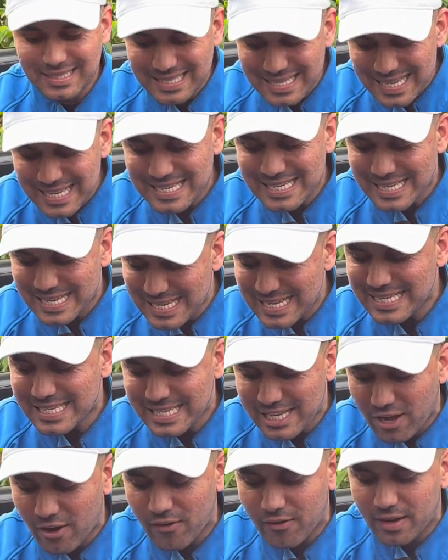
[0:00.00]
this is
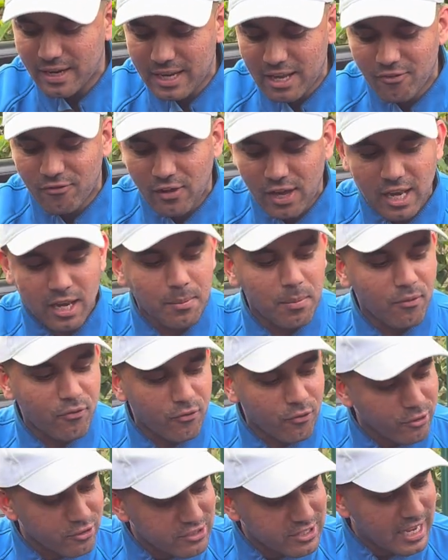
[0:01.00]
currently available
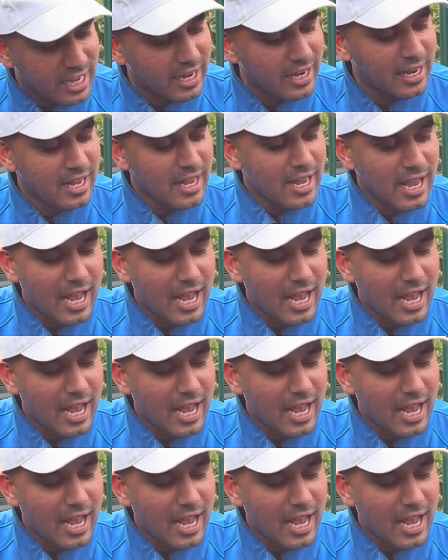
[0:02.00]
for sale